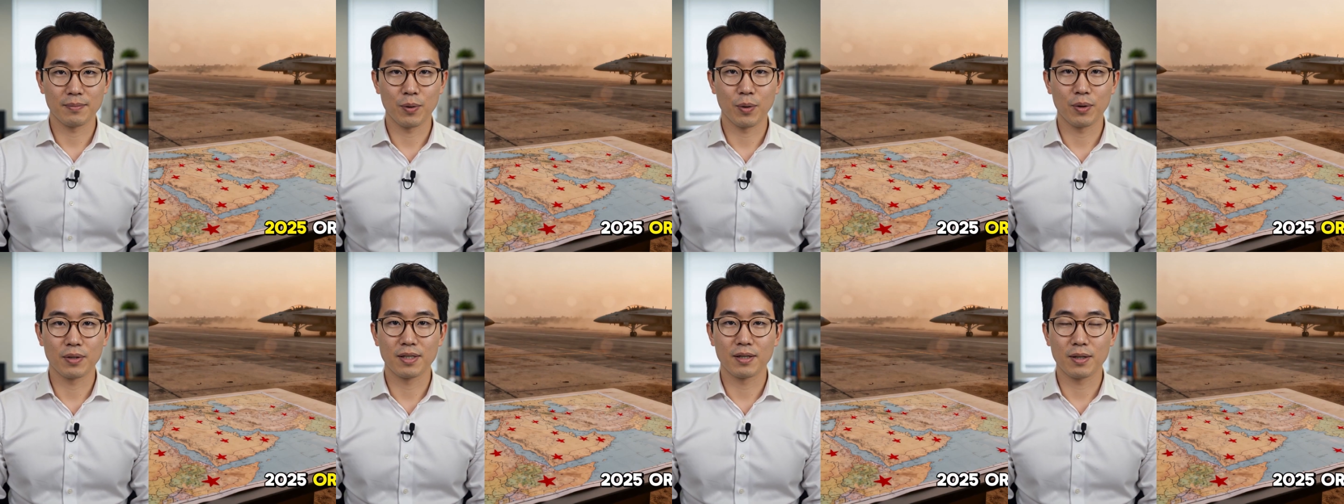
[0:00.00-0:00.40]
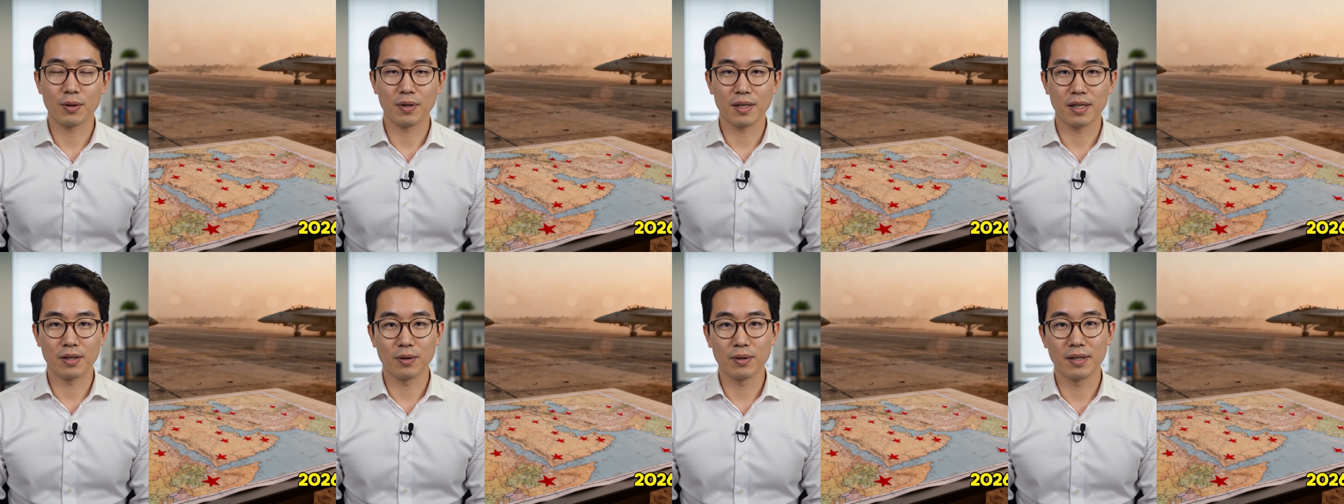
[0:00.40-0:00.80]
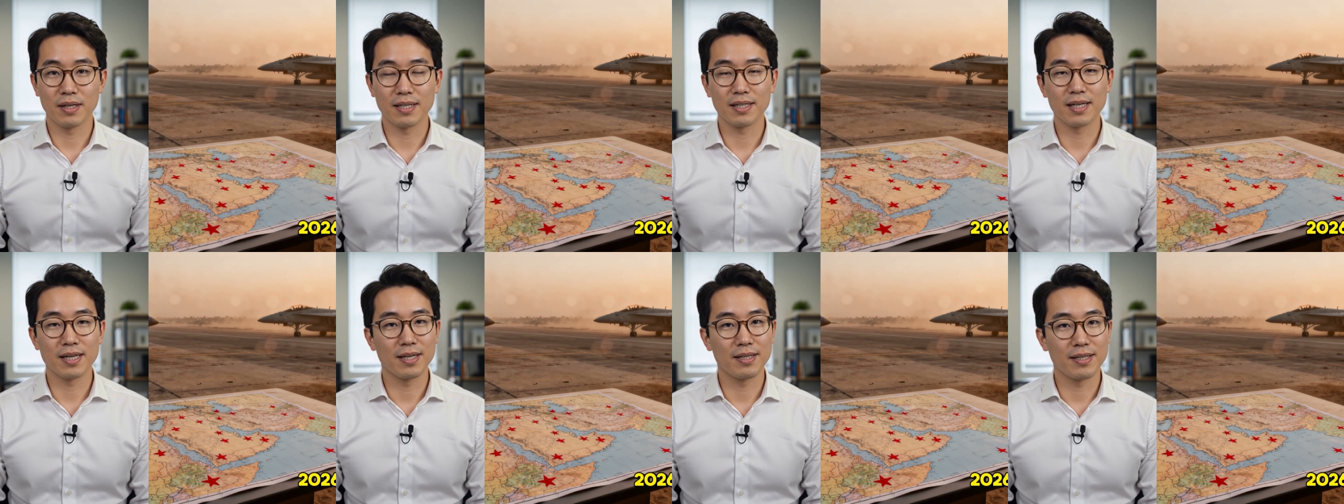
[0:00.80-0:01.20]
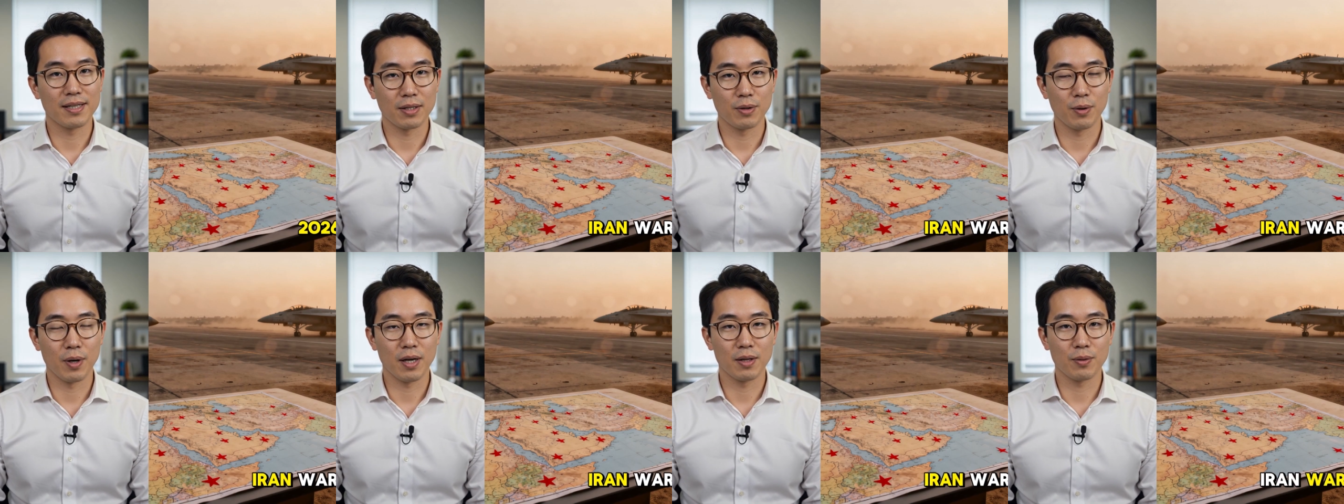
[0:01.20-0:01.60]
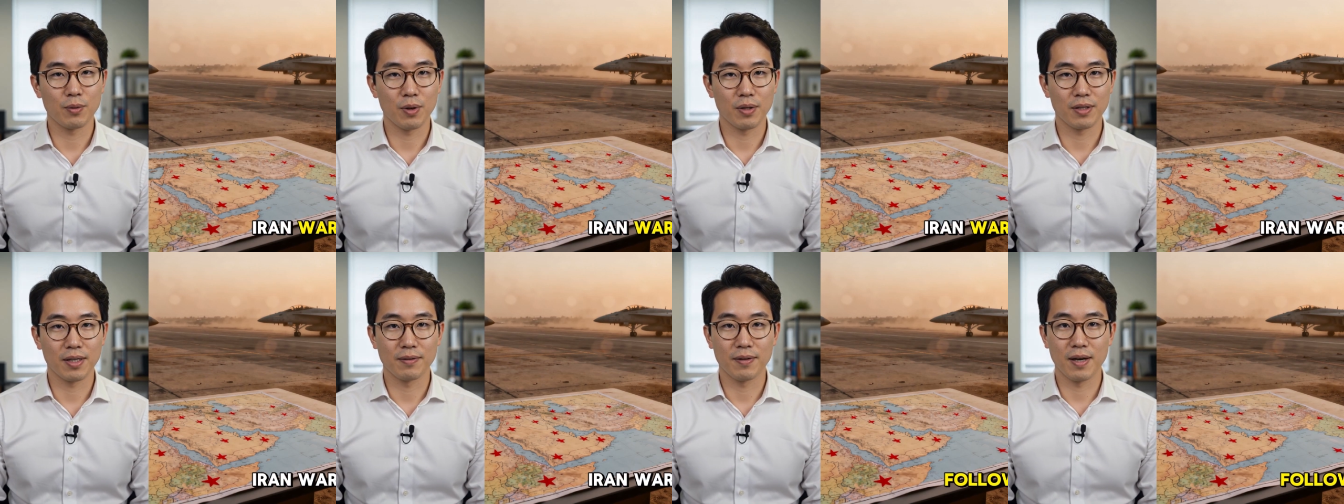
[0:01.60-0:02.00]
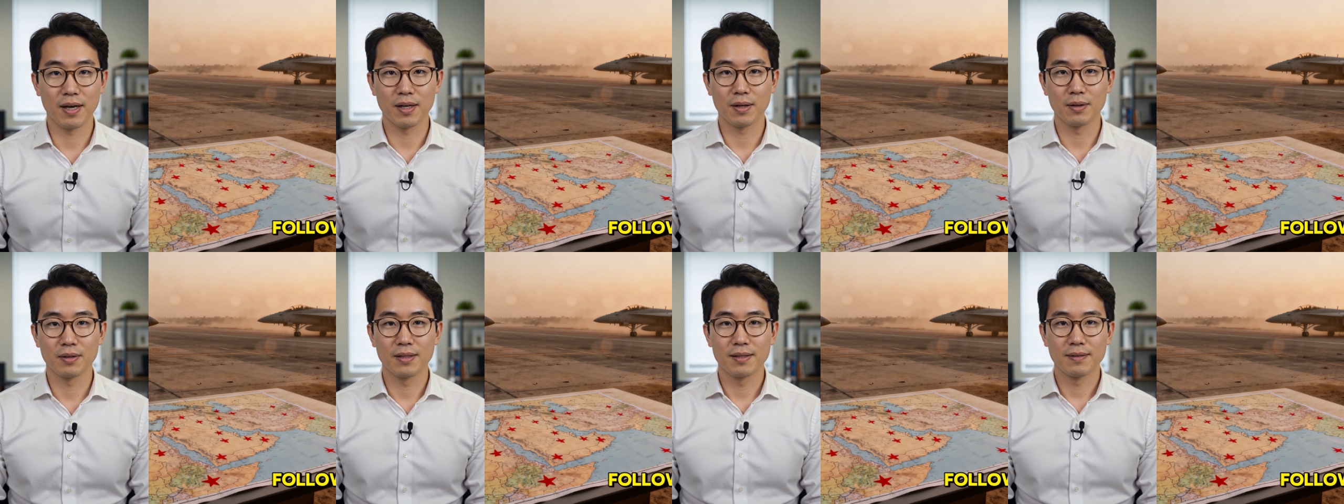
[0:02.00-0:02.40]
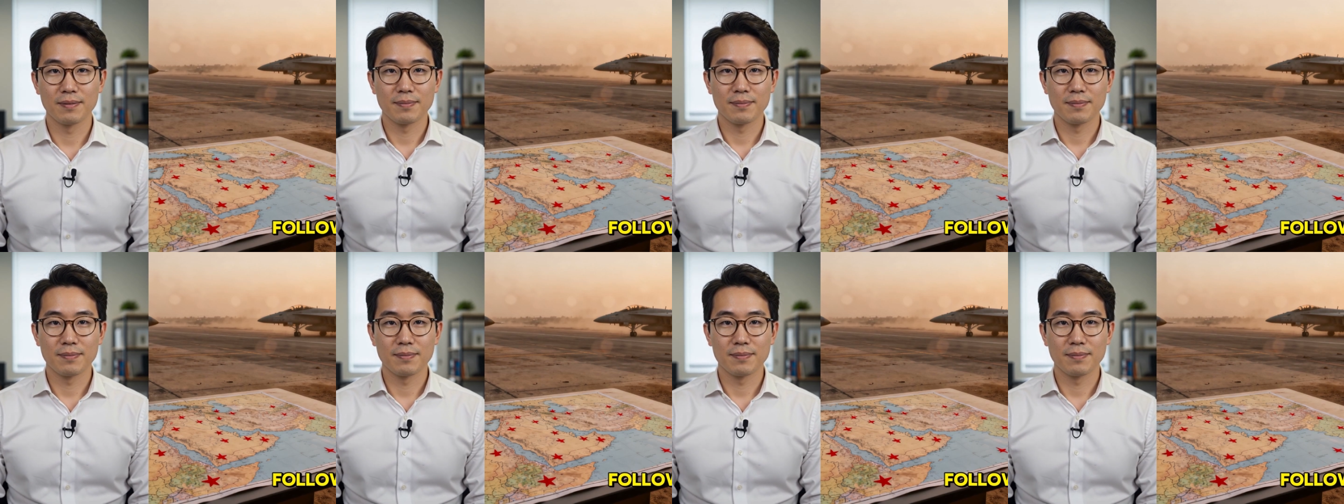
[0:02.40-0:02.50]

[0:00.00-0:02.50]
or the 2026 Iran war that followed.